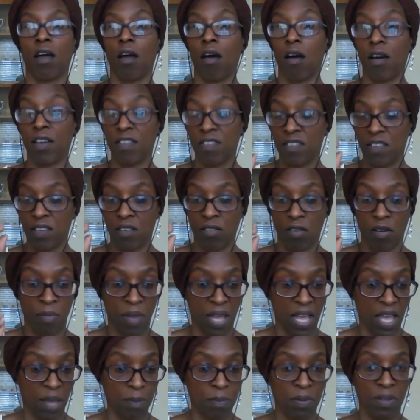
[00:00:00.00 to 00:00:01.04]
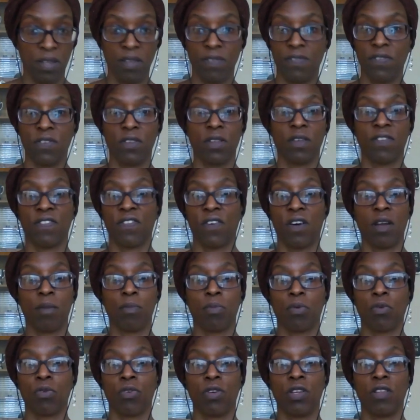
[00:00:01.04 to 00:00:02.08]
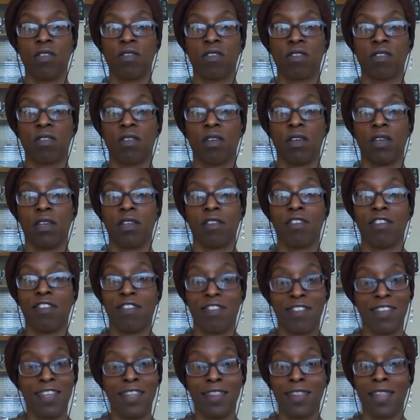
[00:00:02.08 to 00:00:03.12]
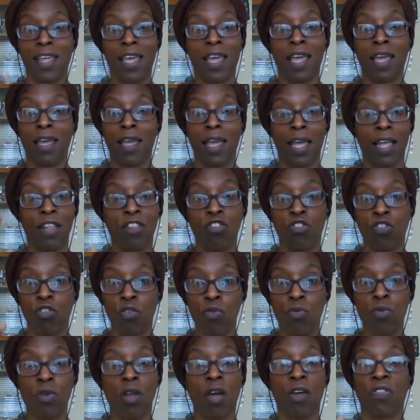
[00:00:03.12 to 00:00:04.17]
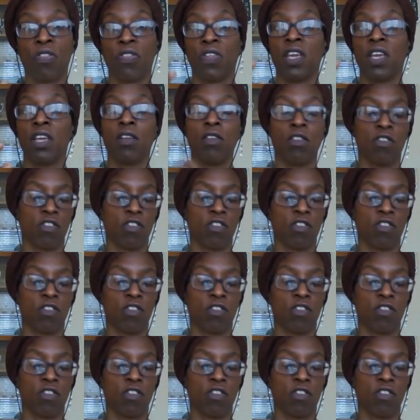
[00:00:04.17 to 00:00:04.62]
I said I'm happy for the fibroids to sit there and do nothing,